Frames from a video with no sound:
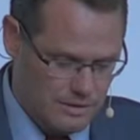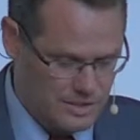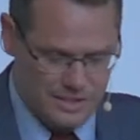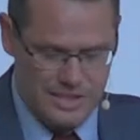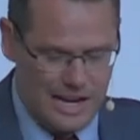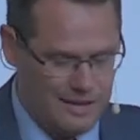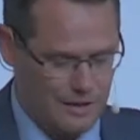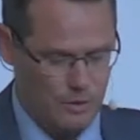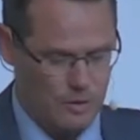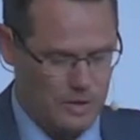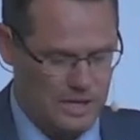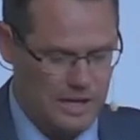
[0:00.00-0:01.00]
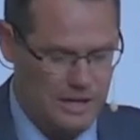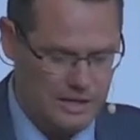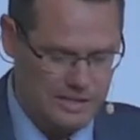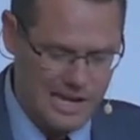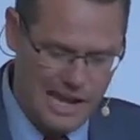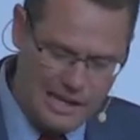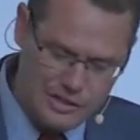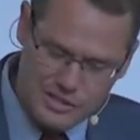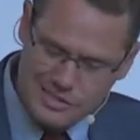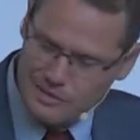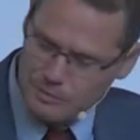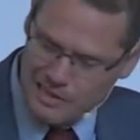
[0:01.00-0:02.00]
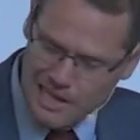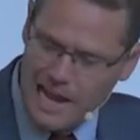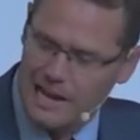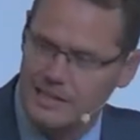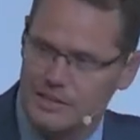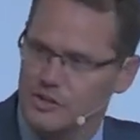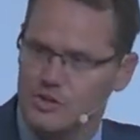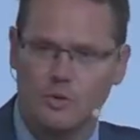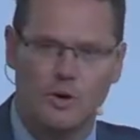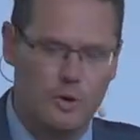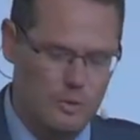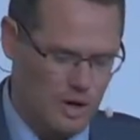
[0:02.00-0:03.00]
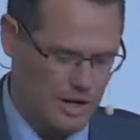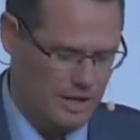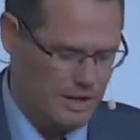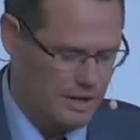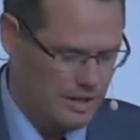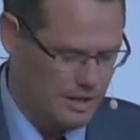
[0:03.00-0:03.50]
This is exactly what we need a day just to relax and do what we want.